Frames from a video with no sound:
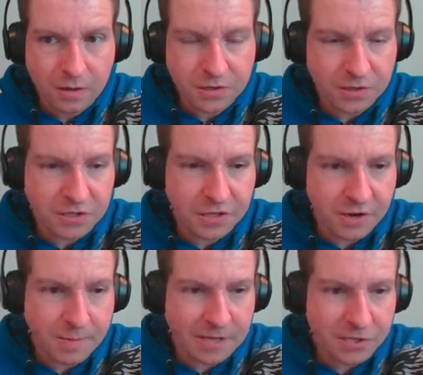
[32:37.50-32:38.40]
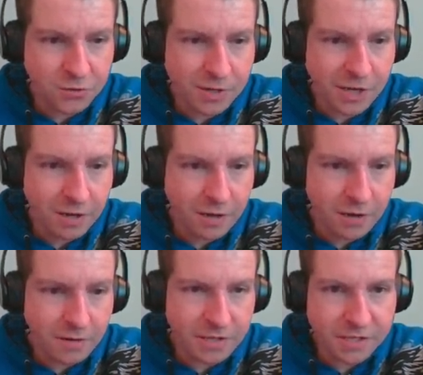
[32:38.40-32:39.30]
Is there a secret passageway?
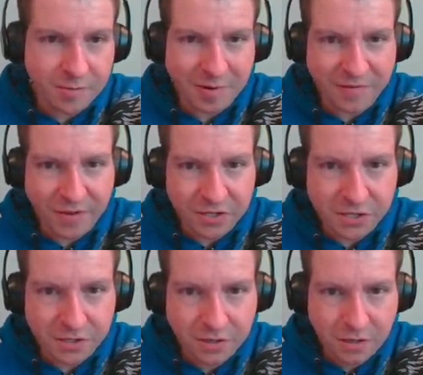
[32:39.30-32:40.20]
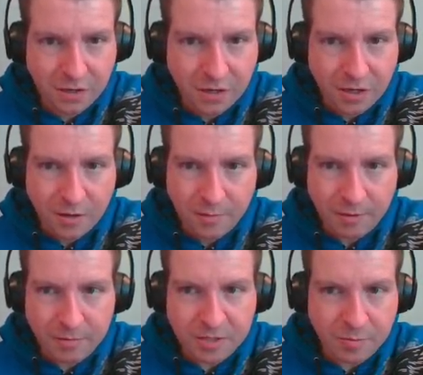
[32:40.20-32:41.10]
Or is it above us?
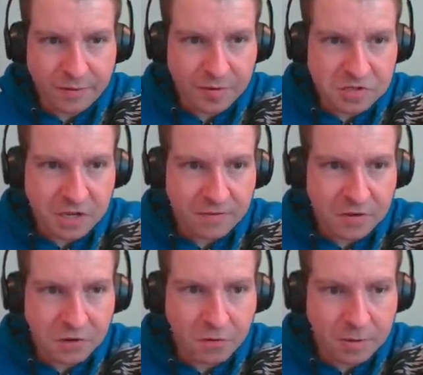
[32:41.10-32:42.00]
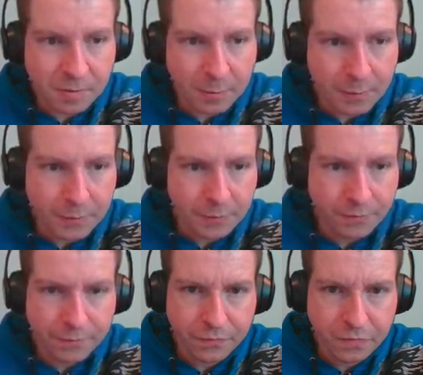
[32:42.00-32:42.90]
Maybe it's above us, I have to go up.
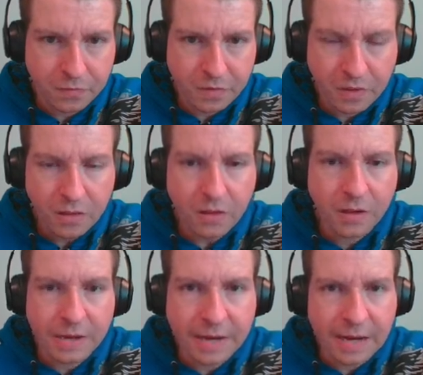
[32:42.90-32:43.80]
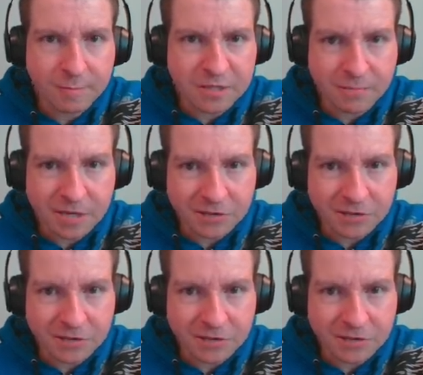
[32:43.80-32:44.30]
Tops.